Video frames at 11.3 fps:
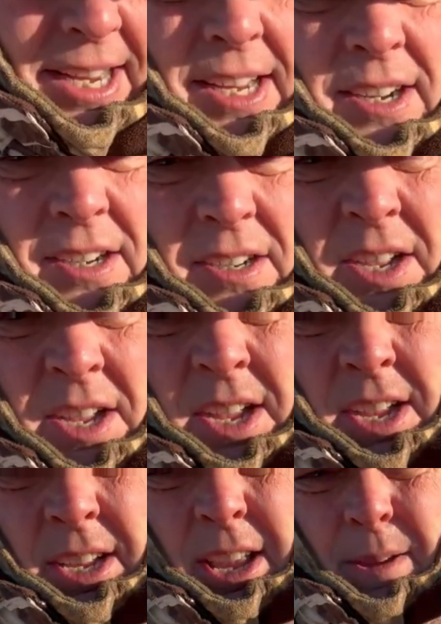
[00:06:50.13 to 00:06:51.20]
here.
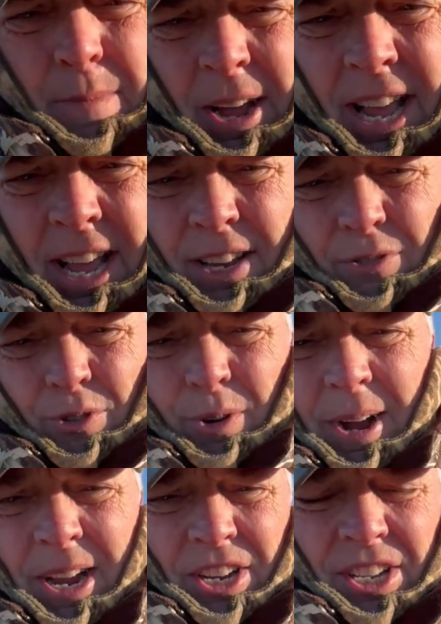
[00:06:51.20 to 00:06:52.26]
Keep my hands warm.
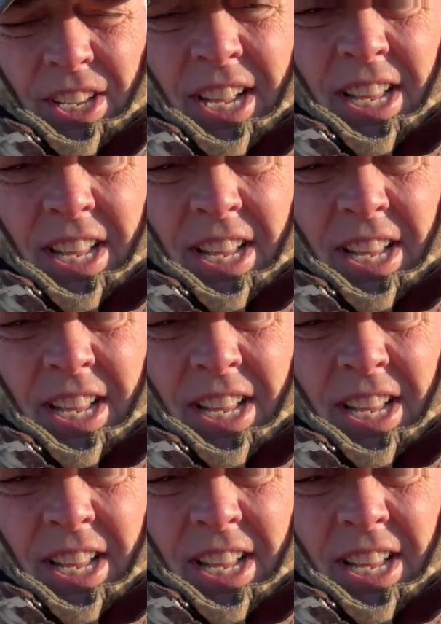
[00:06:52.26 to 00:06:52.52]
I just did